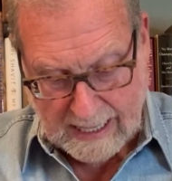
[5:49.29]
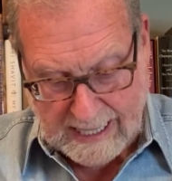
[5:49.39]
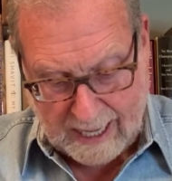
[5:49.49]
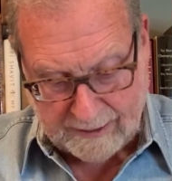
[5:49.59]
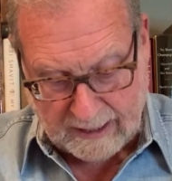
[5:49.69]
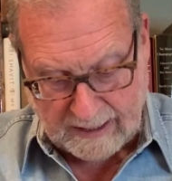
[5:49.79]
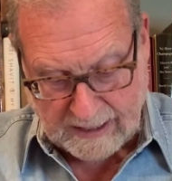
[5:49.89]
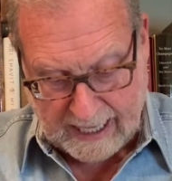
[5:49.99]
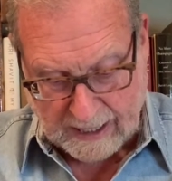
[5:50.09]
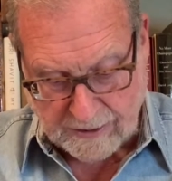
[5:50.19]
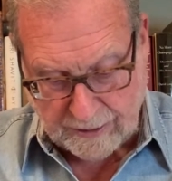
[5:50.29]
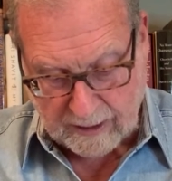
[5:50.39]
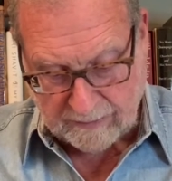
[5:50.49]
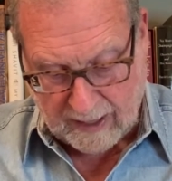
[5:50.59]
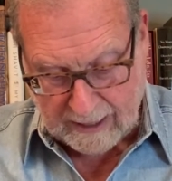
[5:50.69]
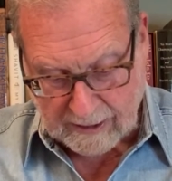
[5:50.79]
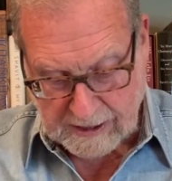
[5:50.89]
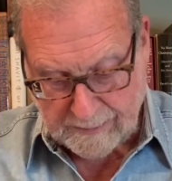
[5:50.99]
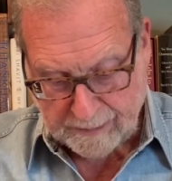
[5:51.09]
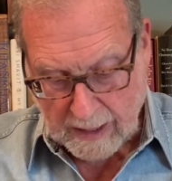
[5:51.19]
Now that I need to cancel due to the
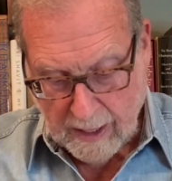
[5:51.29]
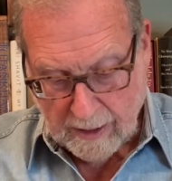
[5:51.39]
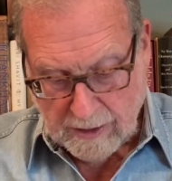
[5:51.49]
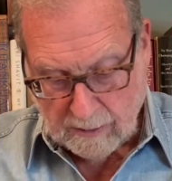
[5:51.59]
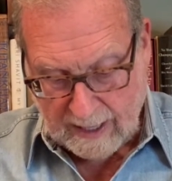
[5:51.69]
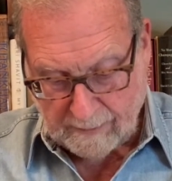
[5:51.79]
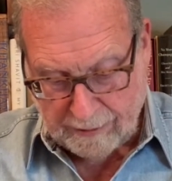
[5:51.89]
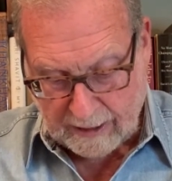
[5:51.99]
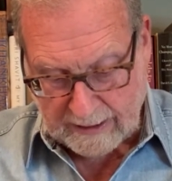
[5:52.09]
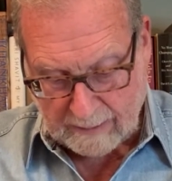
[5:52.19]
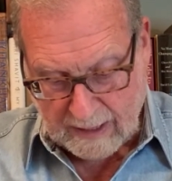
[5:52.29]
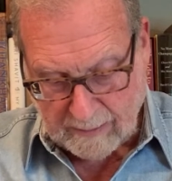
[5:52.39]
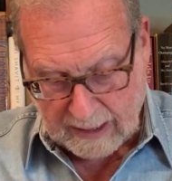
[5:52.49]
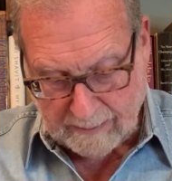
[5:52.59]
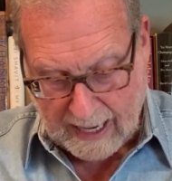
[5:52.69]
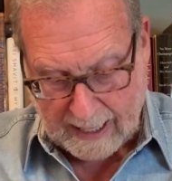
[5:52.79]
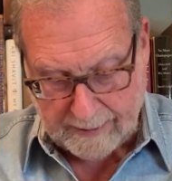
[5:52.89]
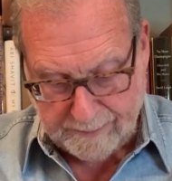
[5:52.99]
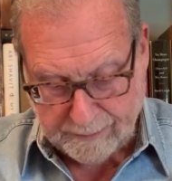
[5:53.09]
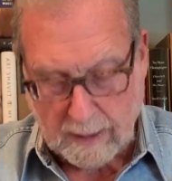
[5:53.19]
virus, do I have a prayer to get my money back?